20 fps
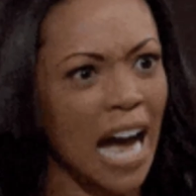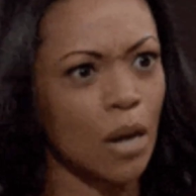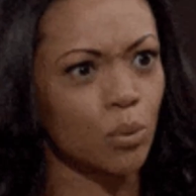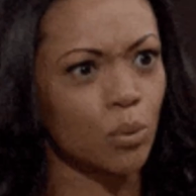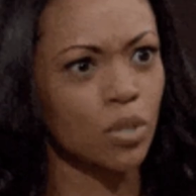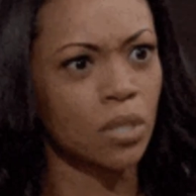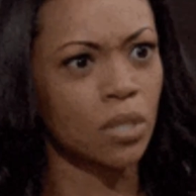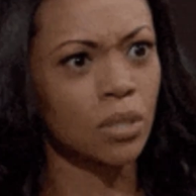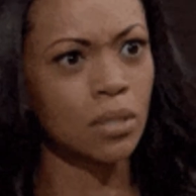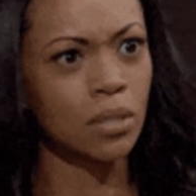She
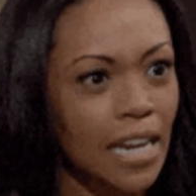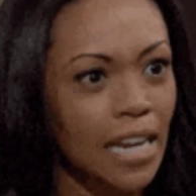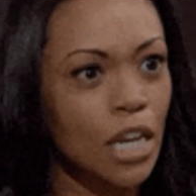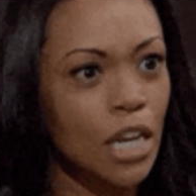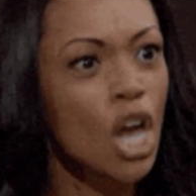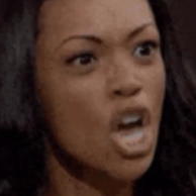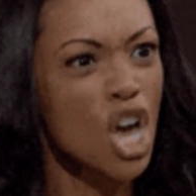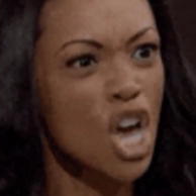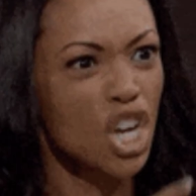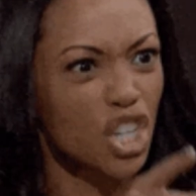gives the
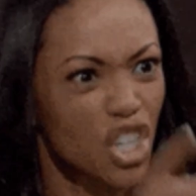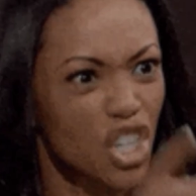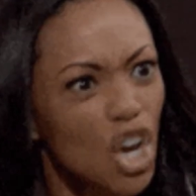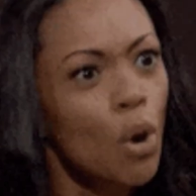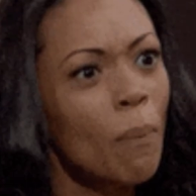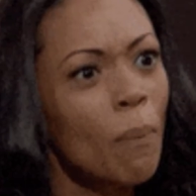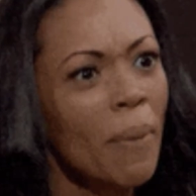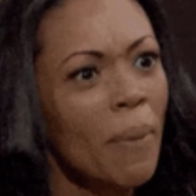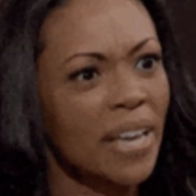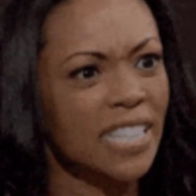custody
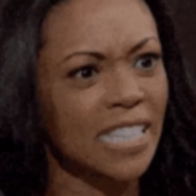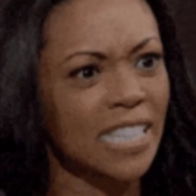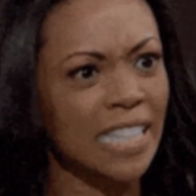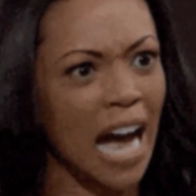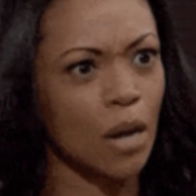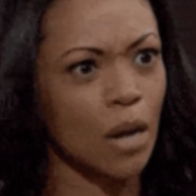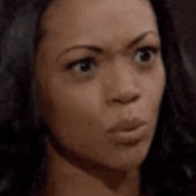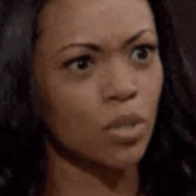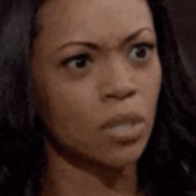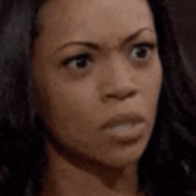of Naya
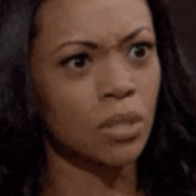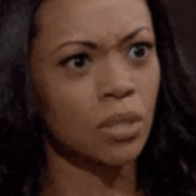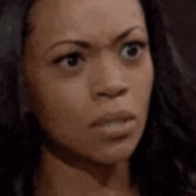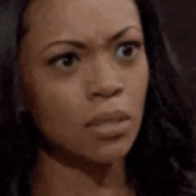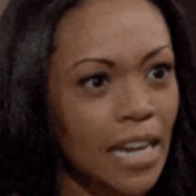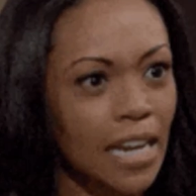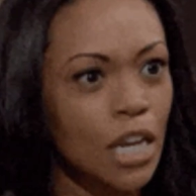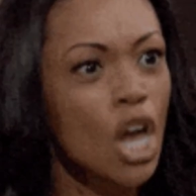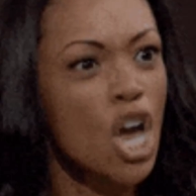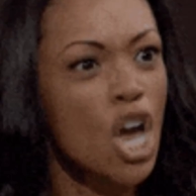to Imani.
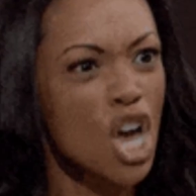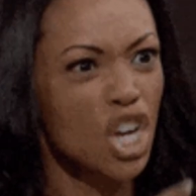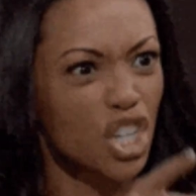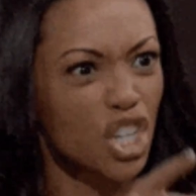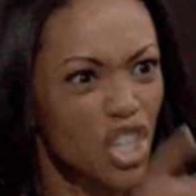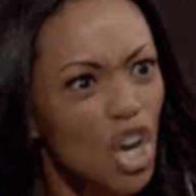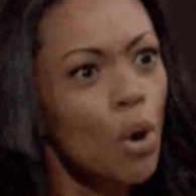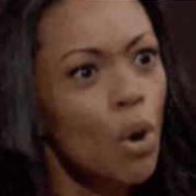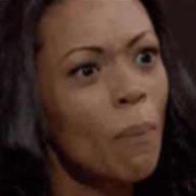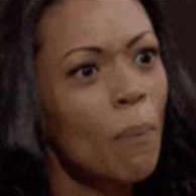She
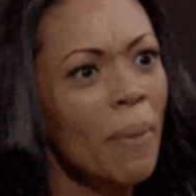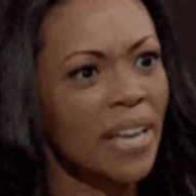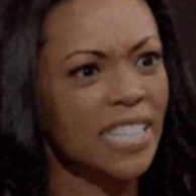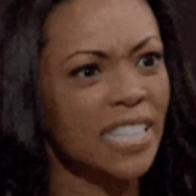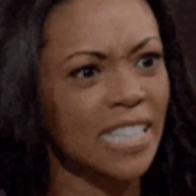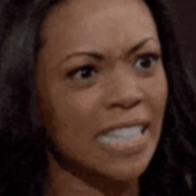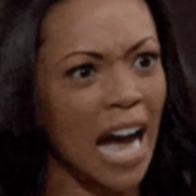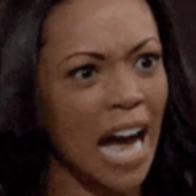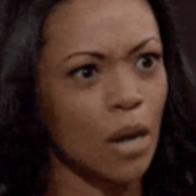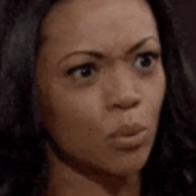wants to go back
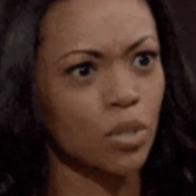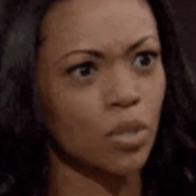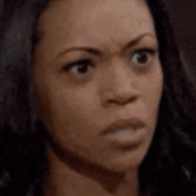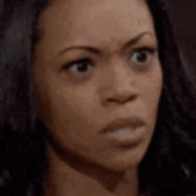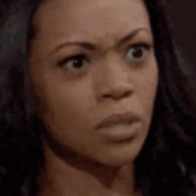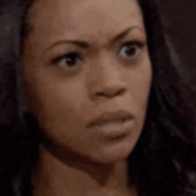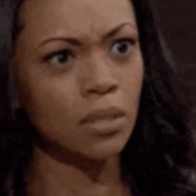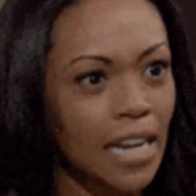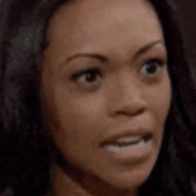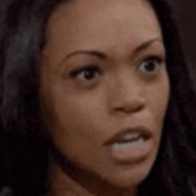to Genoa
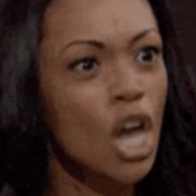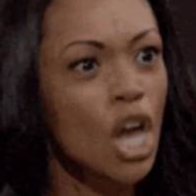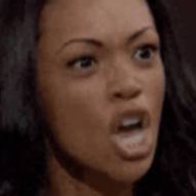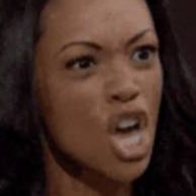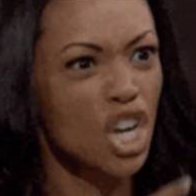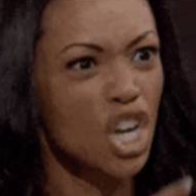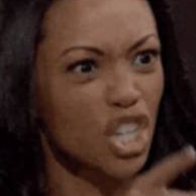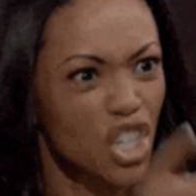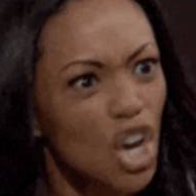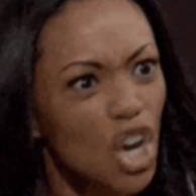to inform and
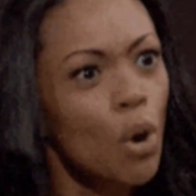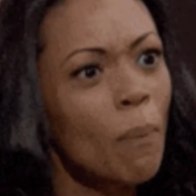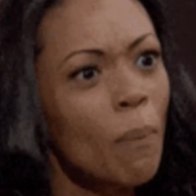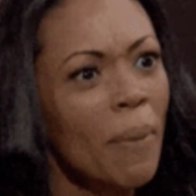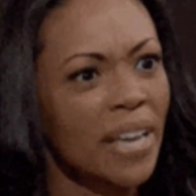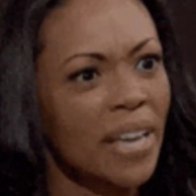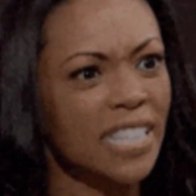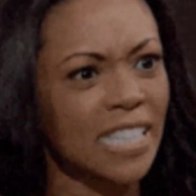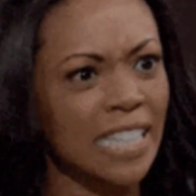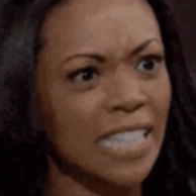hold on to
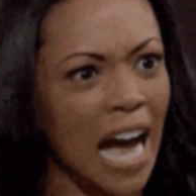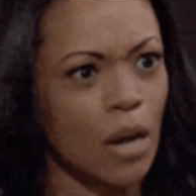her man.